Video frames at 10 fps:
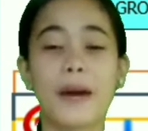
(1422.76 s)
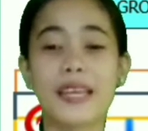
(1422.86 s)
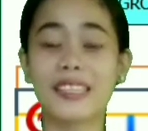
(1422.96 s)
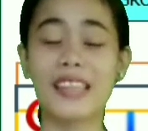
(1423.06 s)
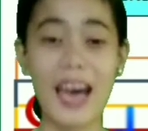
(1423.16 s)

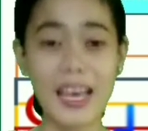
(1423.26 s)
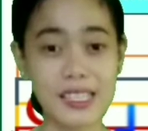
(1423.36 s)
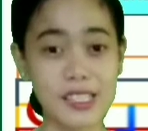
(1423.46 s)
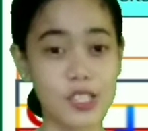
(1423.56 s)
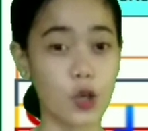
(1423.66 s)
But
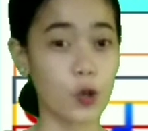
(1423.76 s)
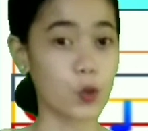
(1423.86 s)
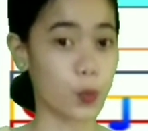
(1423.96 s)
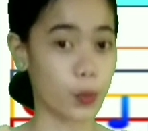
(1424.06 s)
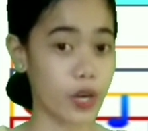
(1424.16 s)
class,
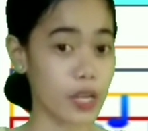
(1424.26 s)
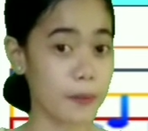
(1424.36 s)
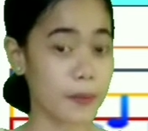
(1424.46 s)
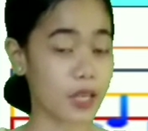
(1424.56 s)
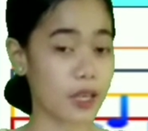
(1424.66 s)
don't
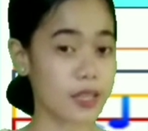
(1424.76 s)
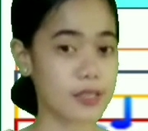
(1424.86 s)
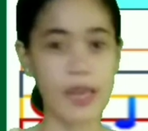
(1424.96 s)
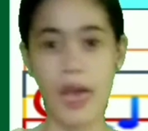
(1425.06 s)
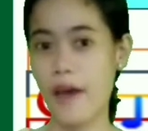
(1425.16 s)
worry
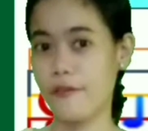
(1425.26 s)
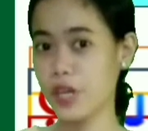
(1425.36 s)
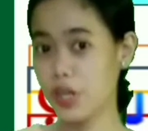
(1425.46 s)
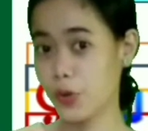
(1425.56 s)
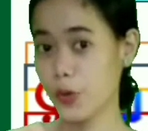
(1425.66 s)
because
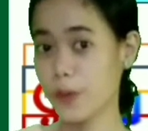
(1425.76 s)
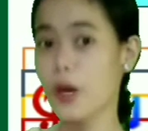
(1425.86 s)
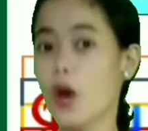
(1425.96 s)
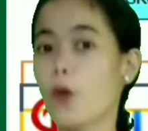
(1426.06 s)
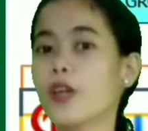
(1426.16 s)
every group
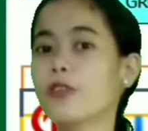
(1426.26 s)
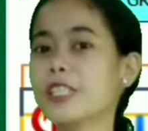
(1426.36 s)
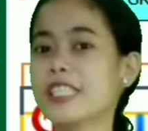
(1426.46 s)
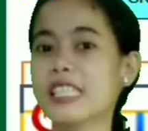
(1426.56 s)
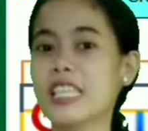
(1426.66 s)
will
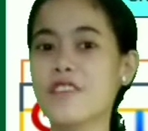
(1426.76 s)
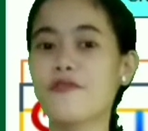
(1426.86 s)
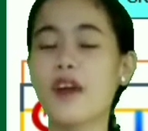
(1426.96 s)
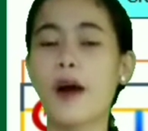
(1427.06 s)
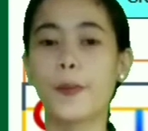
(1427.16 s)

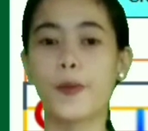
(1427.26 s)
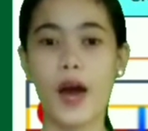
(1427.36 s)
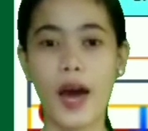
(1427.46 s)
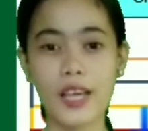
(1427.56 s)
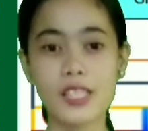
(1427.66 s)
receive a
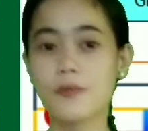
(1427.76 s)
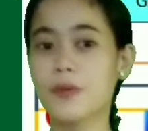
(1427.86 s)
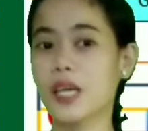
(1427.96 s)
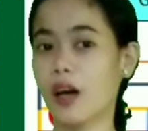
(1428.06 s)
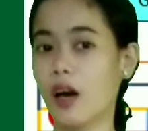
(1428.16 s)
prize
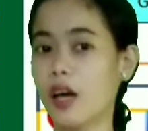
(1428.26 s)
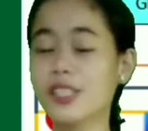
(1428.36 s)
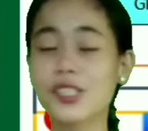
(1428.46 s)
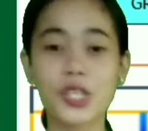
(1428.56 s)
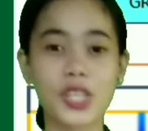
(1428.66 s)

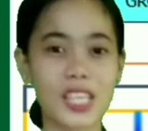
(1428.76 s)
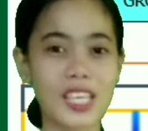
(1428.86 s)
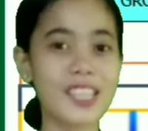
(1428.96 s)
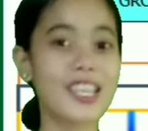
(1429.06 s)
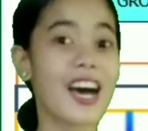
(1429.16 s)
because you
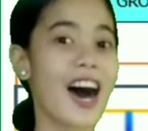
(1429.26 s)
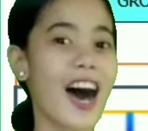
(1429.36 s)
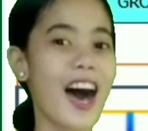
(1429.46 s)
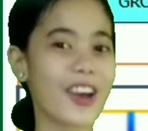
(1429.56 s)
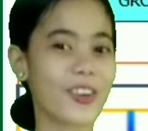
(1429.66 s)
did
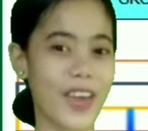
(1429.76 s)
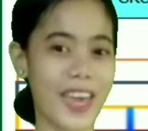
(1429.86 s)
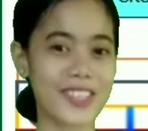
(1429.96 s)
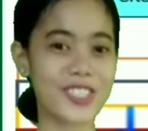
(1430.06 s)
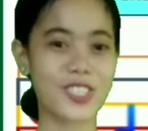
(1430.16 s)
a
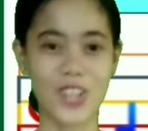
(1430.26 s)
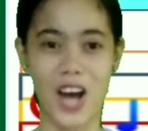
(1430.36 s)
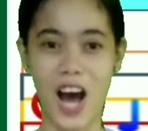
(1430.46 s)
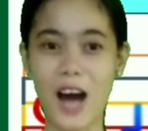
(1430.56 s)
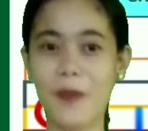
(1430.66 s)
great
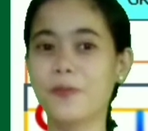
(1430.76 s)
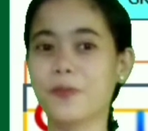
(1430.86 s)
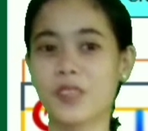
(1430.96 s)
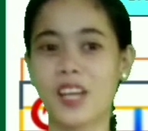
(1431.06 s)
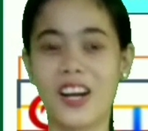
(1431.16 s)
job.
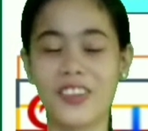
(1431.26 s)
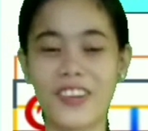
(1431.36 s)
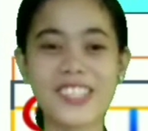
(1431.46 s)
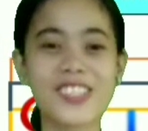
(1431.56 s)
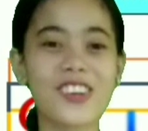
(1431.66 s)

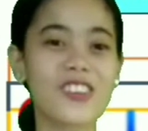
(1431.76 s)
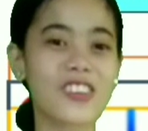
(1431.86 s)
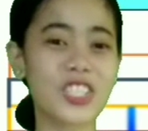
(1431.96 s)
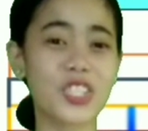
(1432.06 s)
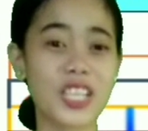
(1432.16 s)
Alright, so
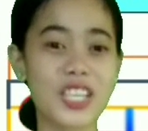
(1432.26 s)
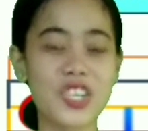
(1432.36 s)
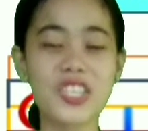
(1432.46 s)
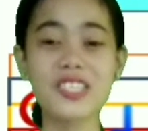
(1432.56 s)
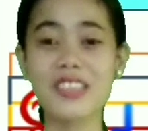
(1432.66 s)

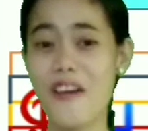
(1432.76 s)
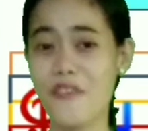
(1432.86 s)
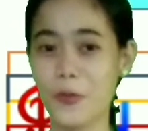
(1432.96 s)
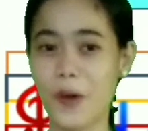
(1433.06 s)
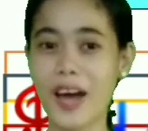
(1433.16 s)
congratulations
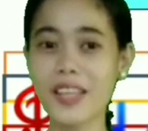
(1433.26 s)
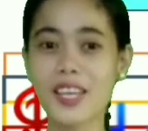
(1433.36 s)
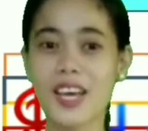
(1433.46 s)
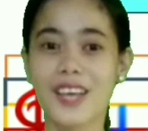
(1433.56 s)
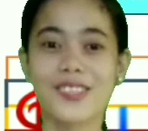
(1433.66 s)
everyone.
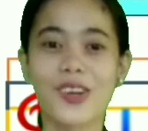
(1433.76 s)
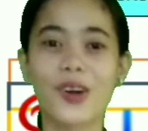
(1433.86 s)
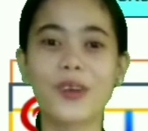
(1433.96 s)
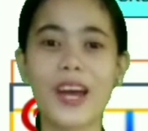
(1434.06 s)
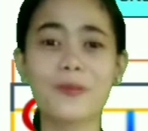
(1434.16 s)
So
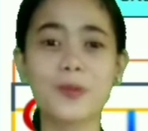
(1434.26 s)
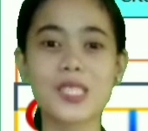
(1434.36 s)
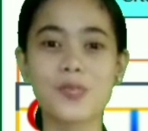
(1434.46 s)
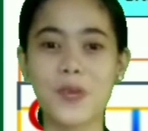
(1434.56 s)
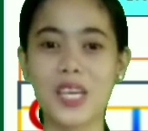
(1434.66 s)
alright,
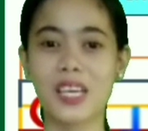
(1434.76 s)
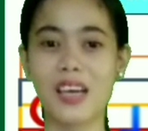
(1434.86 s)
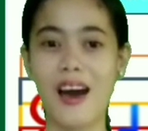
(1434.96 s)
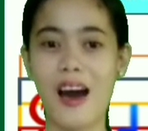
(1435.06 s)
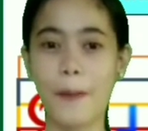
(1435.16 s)
please pick
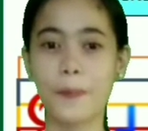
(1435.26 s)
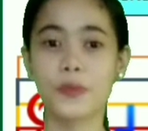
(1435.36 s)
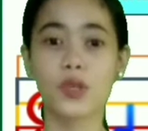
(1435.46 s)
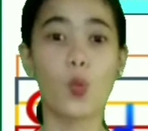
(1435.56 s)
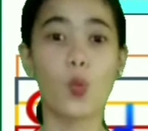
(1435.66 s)
up
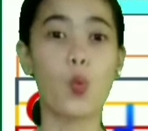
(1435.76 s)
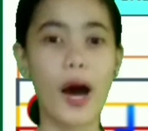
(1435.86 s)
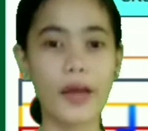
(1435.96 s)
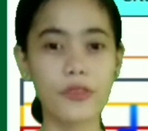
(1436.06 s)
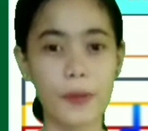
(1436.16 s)

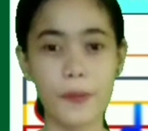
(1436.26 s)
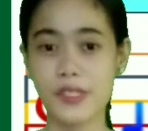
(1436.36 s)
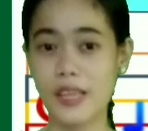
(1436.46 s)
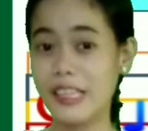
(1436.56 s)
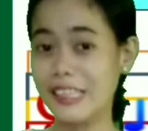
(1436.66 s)
one
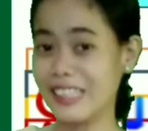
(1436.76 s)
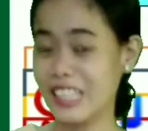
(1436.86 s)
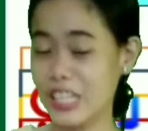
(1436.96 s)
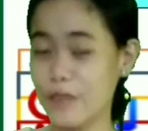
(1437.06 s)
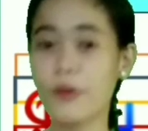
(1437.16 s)

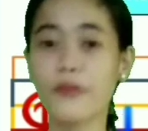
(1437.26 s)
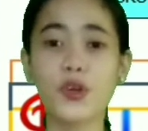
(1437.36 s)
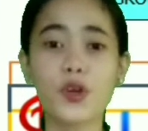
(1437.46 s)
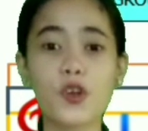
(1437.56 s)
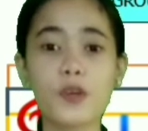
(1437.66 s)
representative of
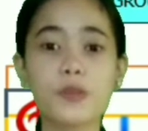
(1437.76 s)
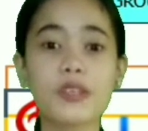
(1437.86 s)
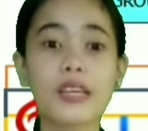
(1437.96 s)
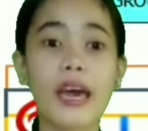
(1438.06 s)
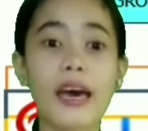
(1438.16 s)
your group
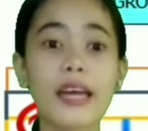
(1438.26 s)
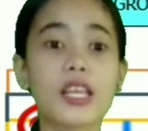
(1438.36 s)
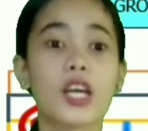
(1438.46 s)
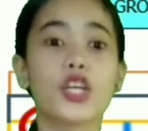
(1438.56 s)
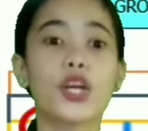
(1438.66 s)
to
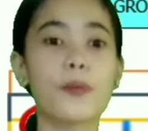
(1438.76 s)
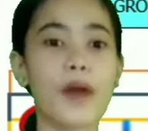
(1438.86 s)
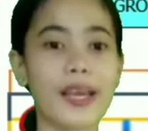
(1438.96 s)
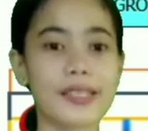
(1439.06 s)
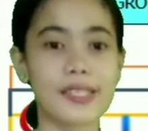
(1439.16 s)
get your
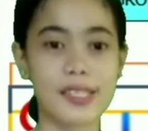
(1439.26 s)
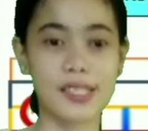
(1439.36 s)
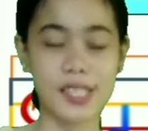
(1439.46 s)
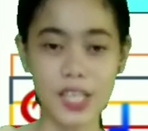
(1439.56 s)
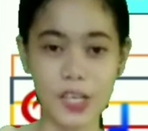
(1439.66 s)

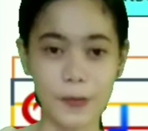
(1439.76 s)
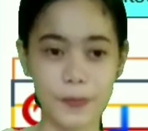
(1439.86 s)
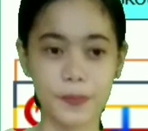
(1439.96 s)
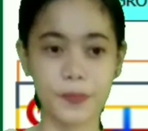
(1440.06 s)
prizes here.